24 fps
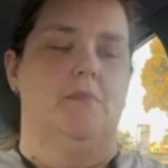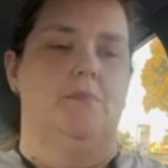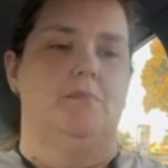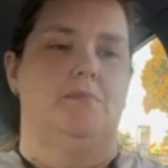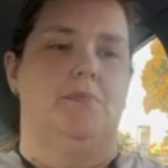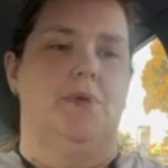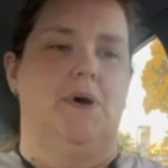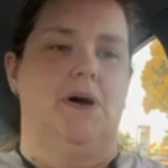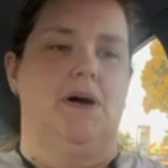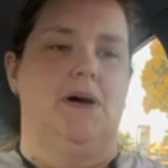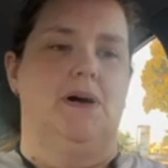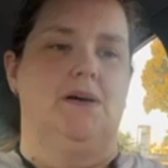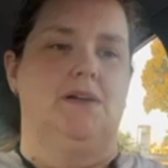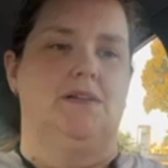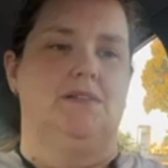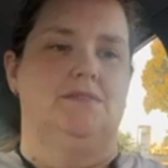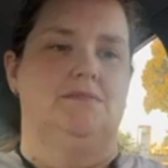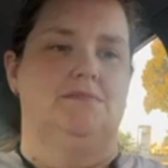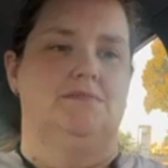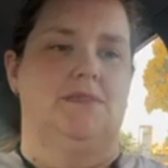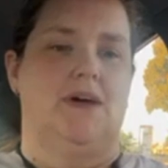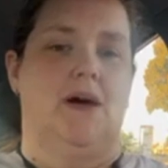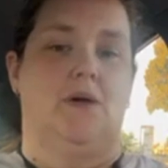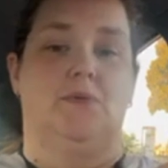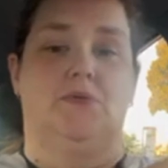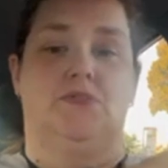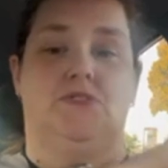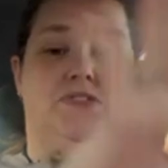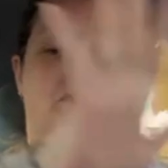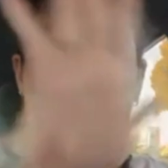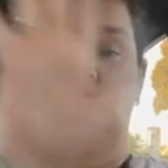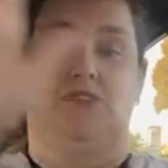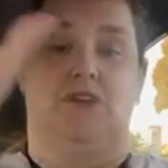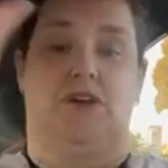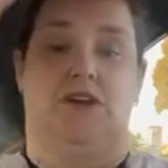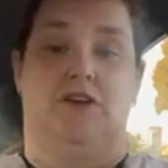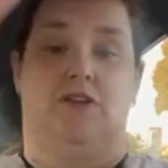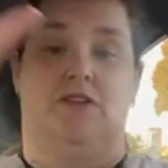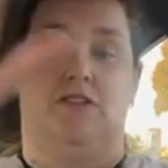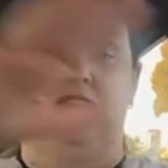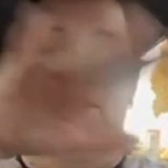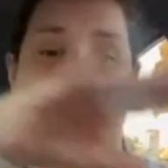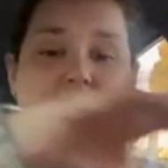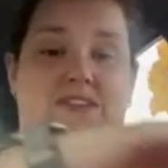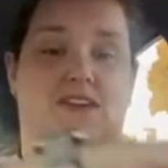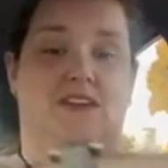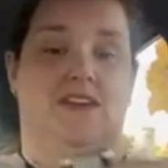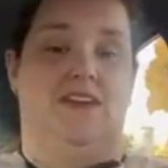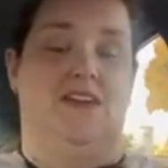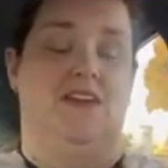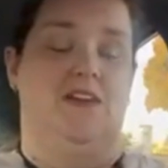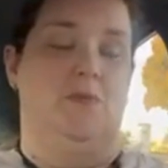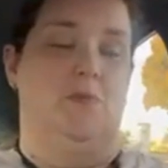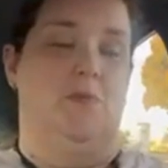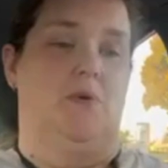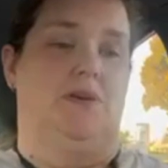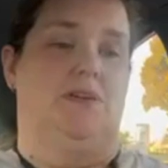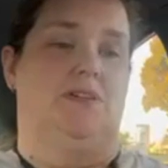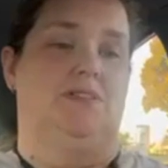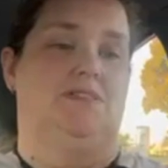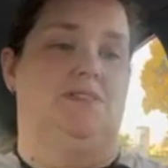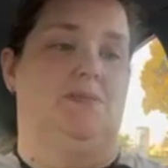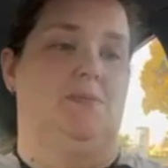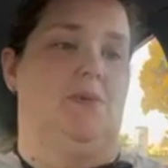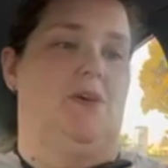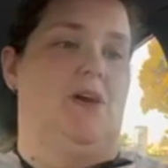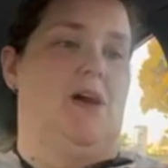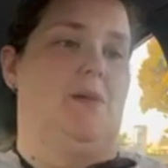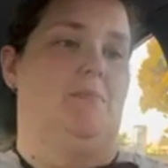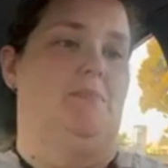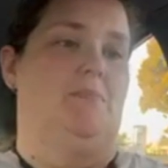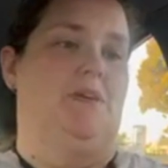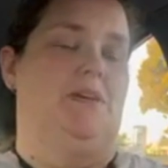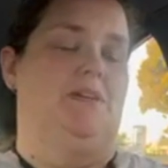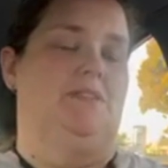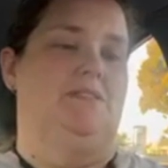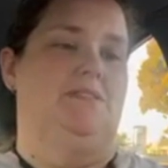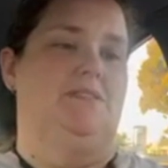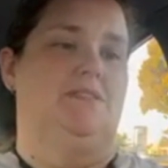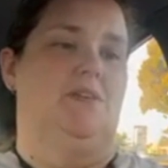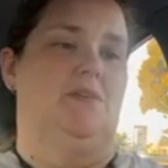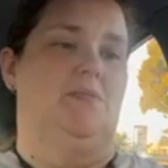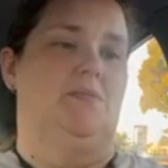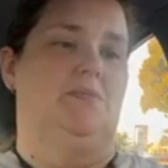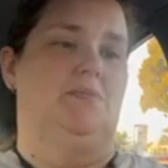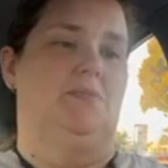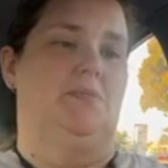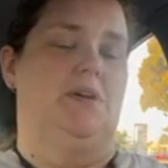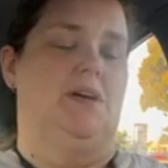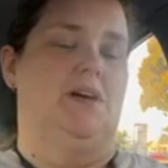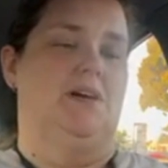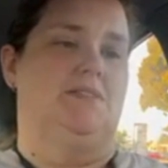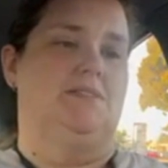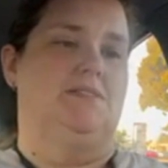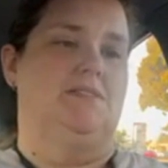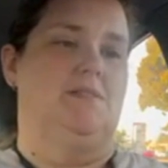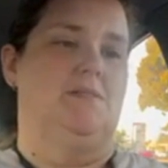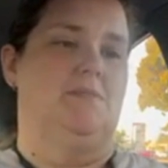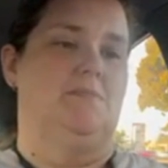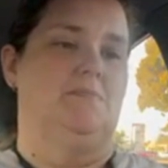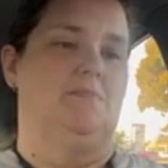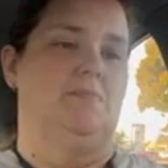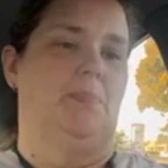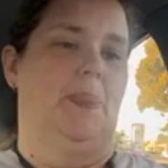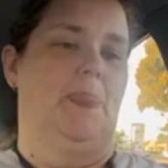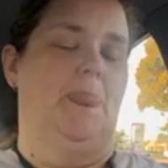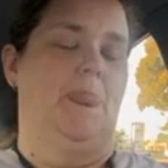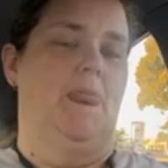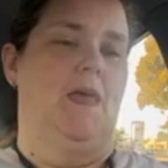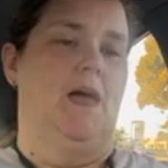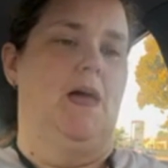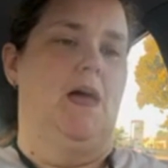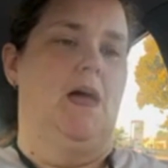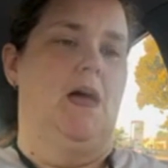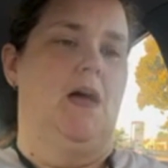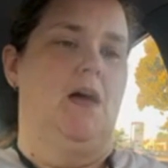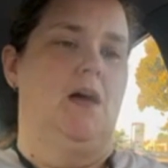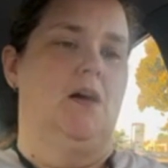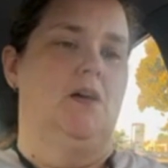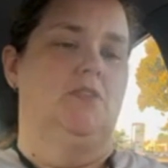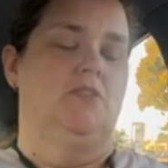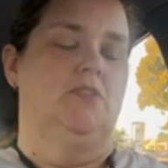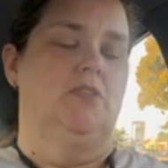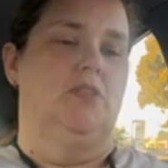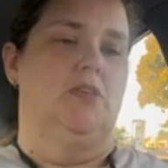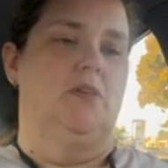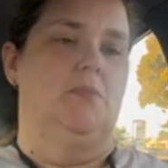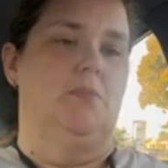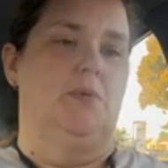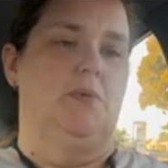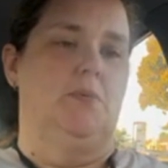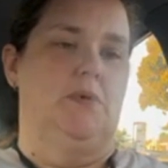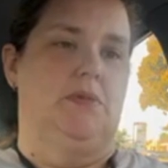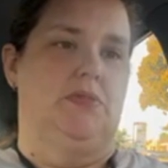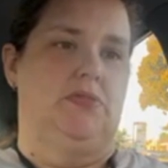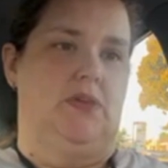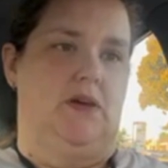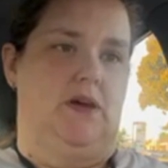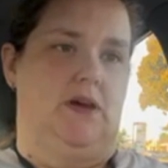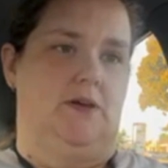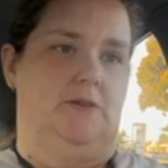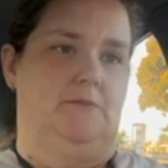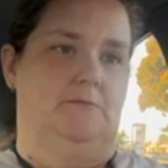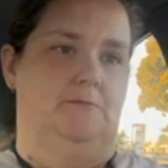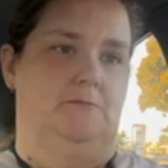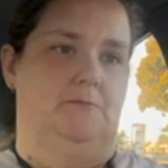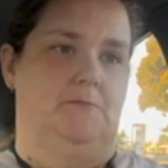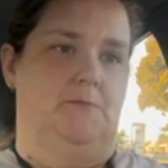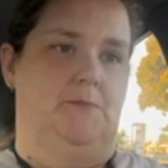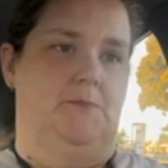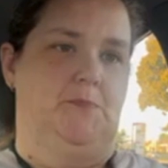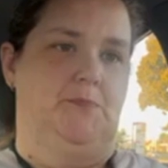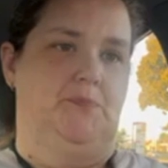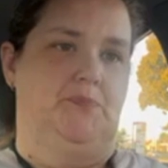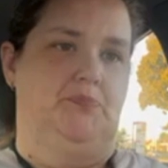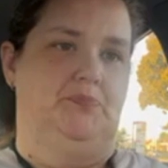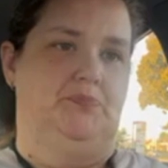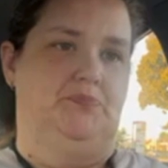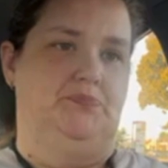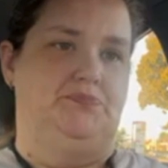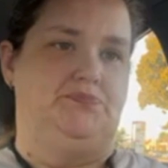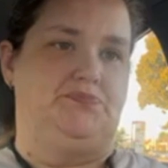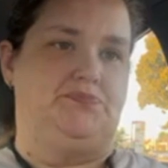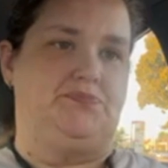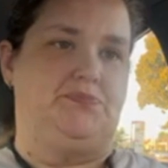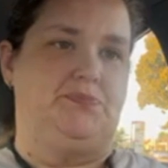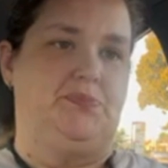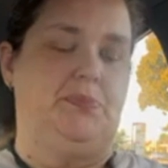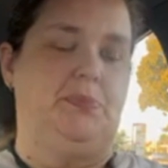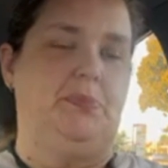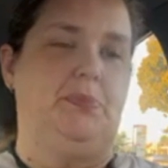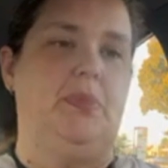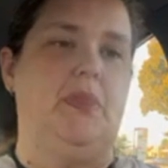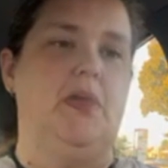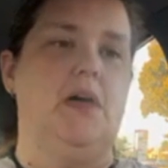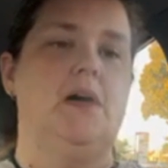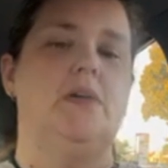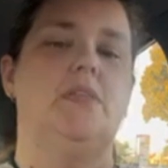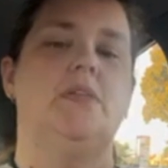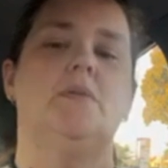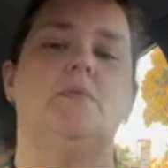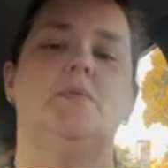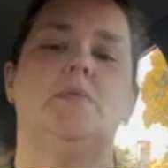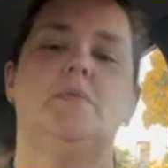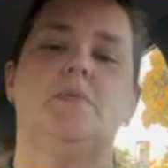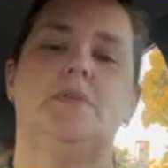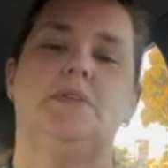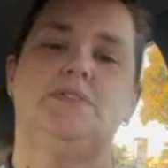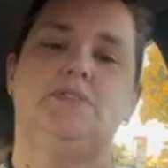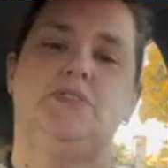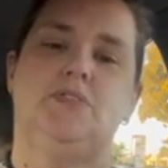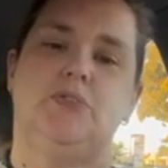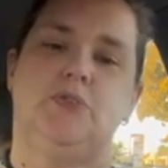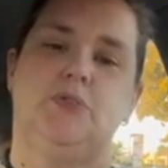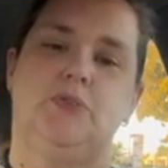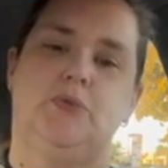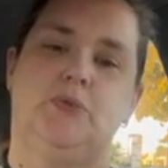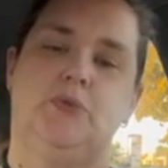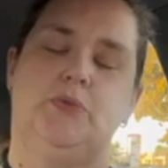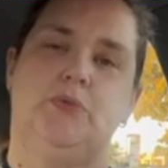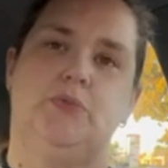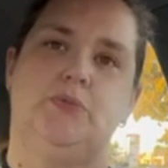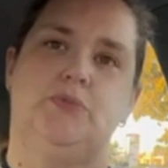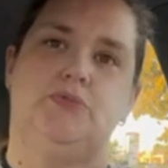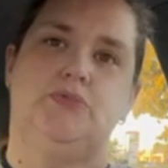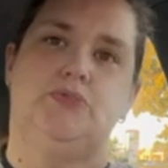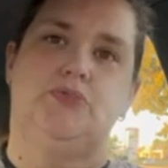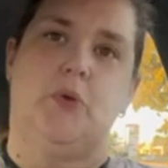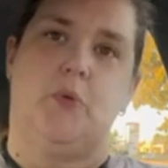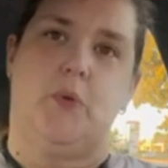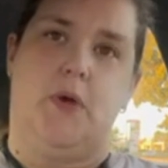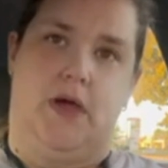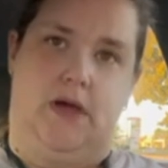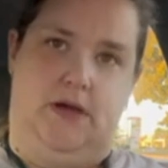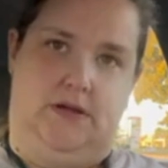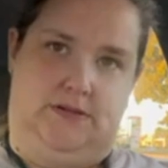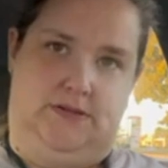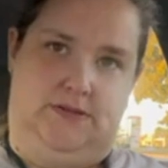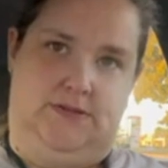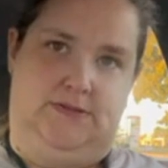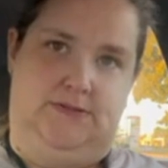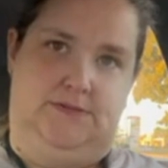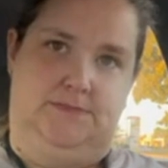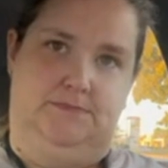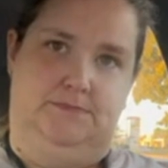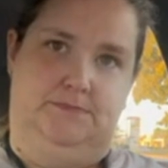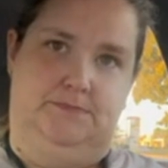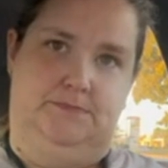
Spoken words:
But that was JR's thing. He wanted some crab meat, so we got some. So then we went there. And then we went to Joann's.